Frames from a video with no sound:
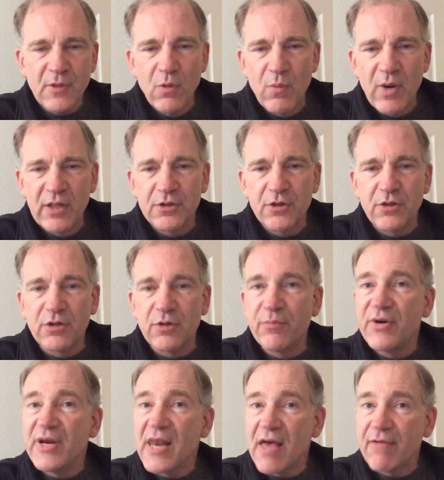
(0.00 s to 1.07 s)
Well done.
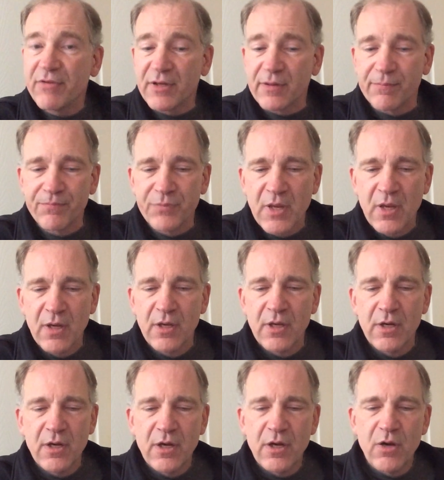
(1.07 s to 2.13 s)
Number 11.
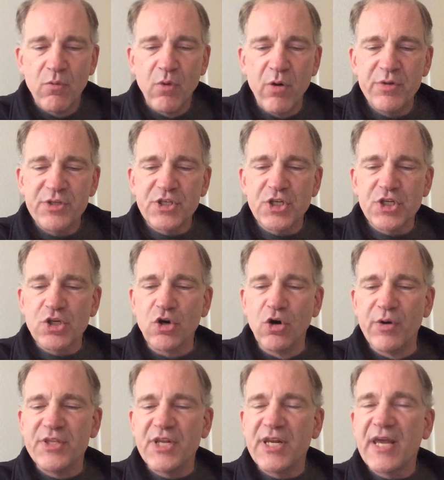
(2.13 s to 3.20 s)
What was the
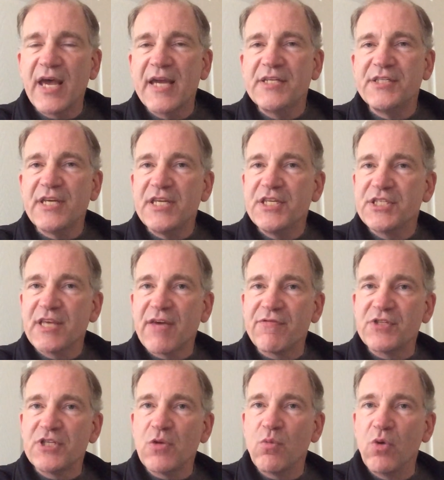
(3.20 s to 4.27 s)
score in the
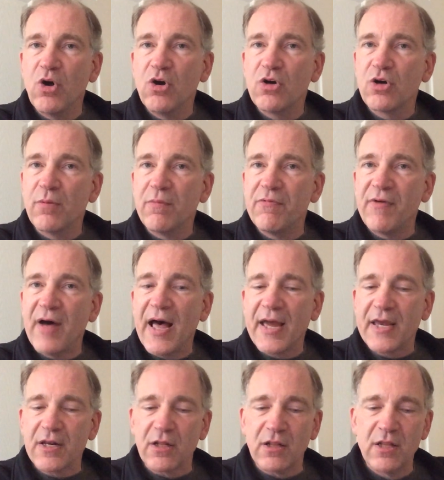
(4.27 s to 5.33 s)
1970 World Cup
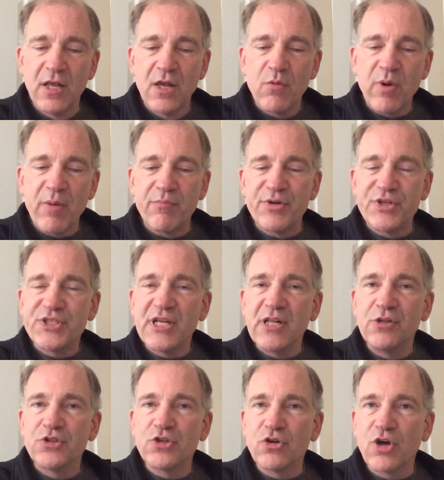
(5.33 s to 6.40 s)
final when
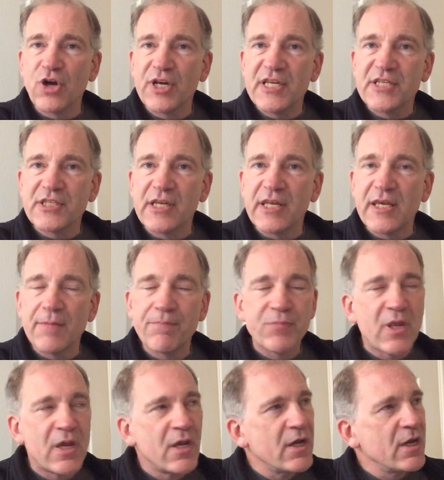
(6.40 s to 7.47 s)
Brazil took on Italy?
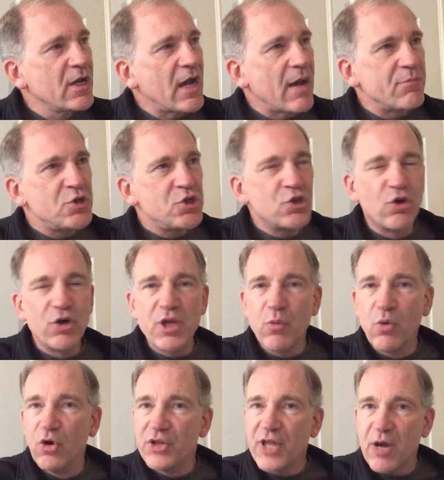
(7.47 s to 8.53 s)
I'm sure you
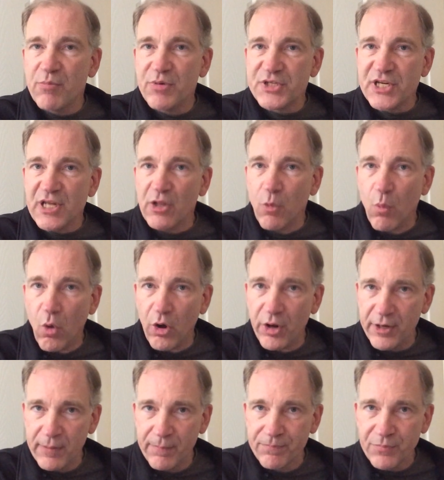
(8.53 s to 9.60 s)
all know Brazil
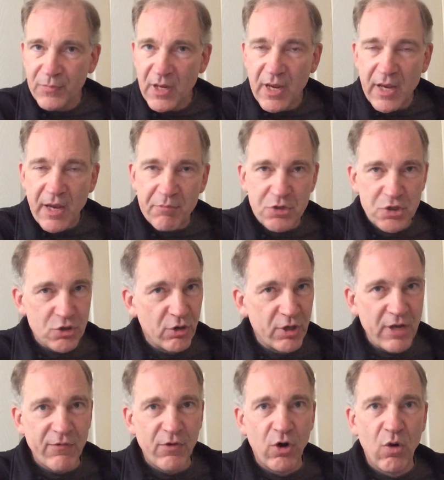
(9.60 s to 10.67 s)
won. I'm sure
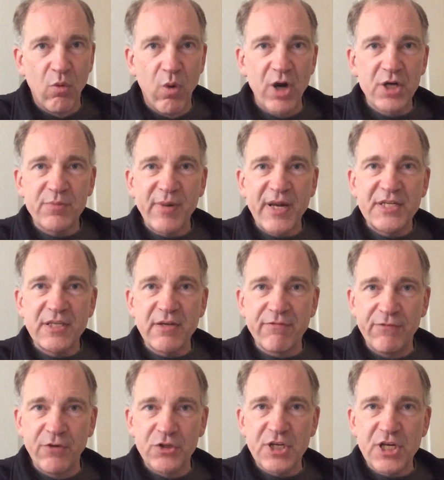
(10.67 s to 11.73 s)
you've all watched plenty of
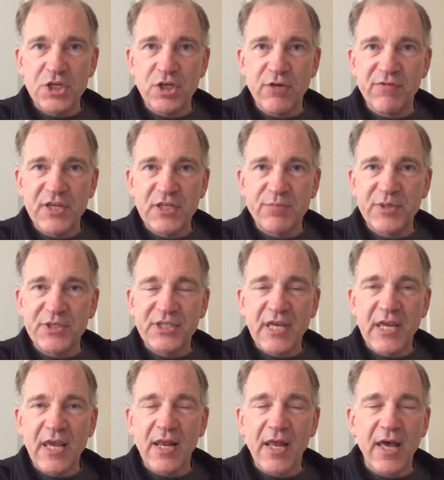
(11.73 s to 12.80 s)
footage of this
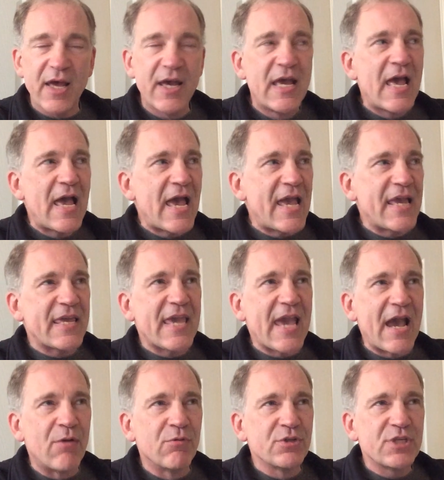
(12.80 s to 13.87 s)
particular
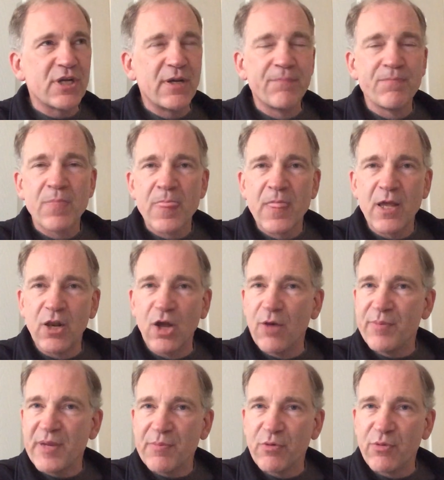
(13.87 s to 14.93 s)
encounter. A lot
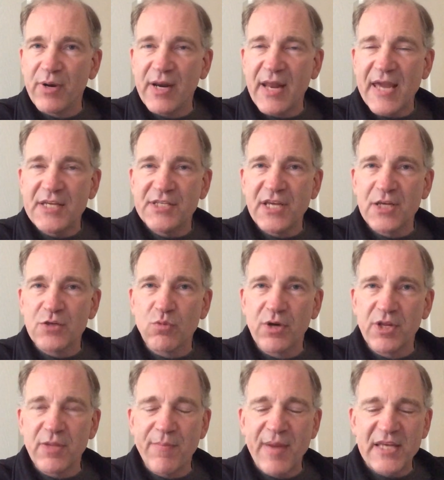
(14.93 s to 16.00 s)
of people relate it as one
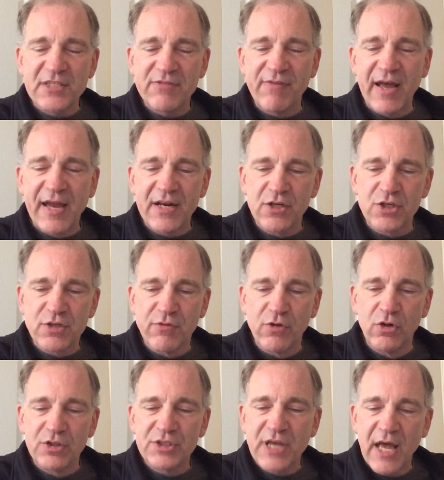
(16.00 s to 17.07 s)
of the best finals of
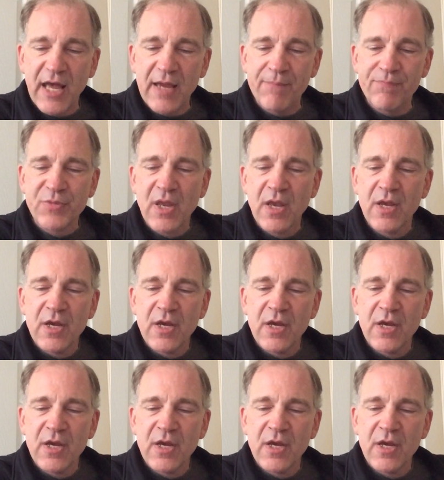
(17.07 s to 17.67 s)
all time.